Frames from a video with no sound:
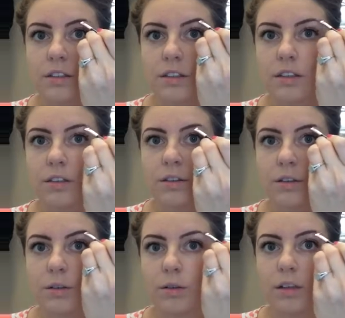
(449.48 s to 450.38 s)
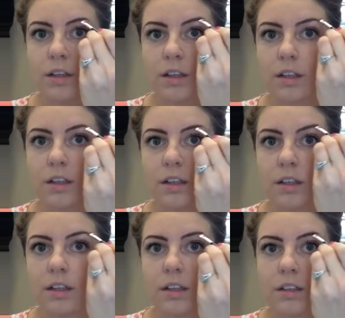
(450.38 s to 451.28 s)
to
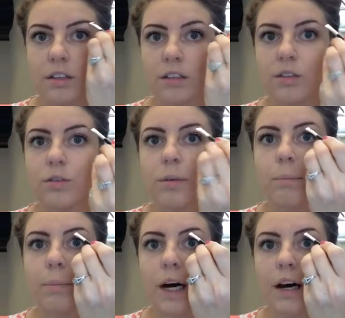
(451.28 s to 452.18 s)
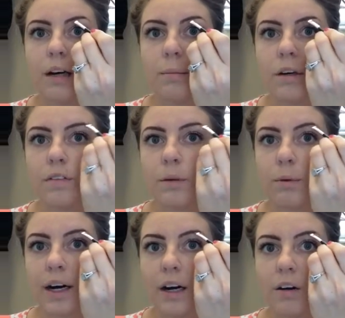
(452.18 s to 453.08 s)
do the bottom of the
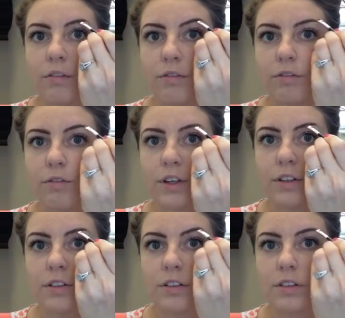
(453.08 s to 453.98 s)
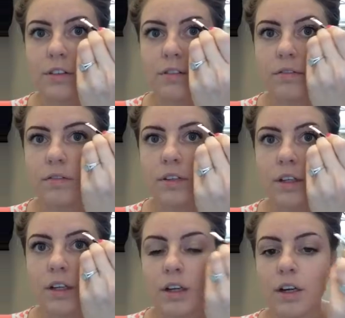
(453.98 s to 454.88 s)
brow first.
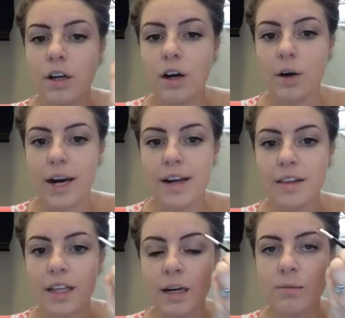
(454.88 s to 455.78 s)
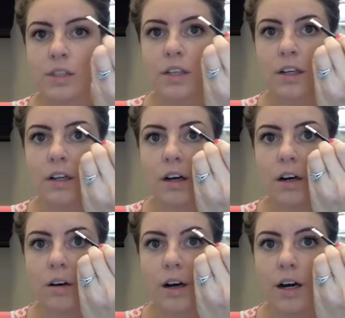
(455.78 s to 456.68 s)
Okay, then I'm just gonna
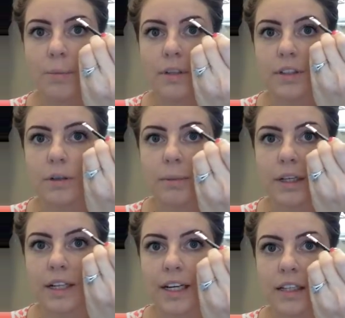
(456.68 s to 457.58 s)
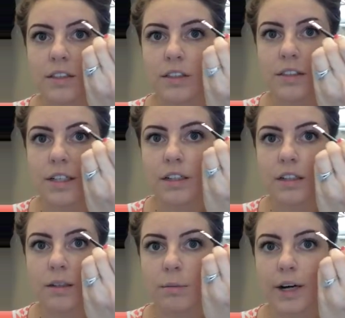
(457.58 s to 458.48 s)
go up a little bit like into the center
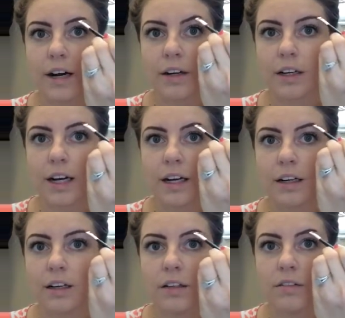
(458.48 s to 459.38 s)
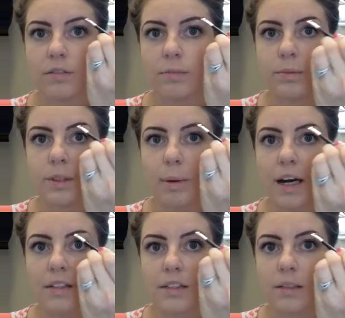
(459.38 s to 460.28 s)
of the brow to kind of
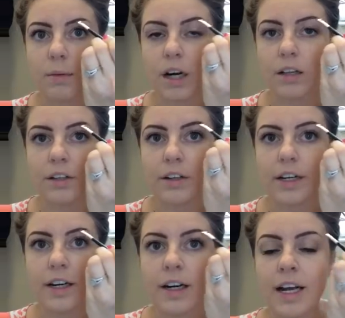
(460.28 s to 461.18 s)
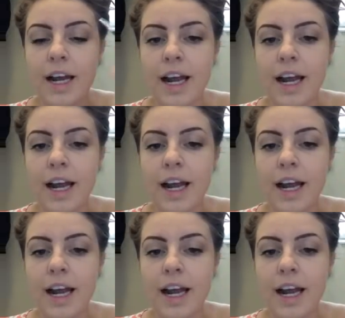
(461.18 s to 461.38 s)
deposit some color there,